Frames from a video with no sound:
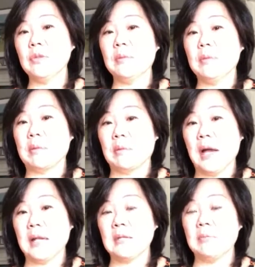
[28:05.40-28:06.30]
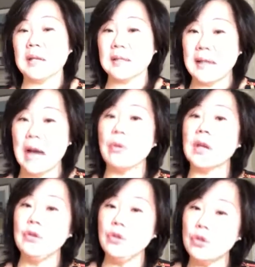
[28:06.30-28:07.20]
to be proactive, because now we
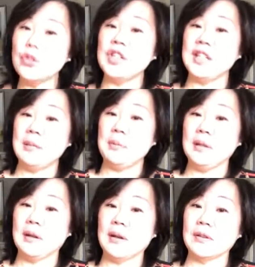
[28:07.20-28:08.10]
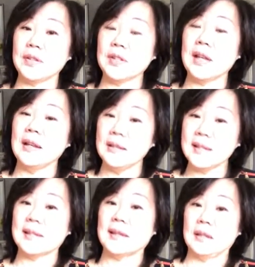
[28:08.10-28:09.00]
can use GDPR to say,
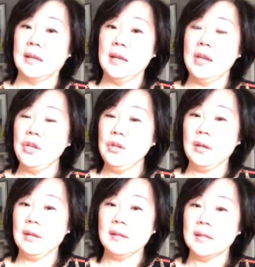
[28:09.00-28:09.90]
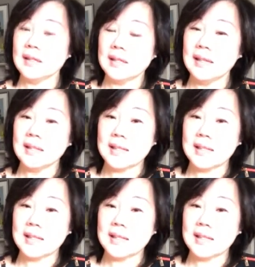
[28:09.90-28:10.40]
listen, it's the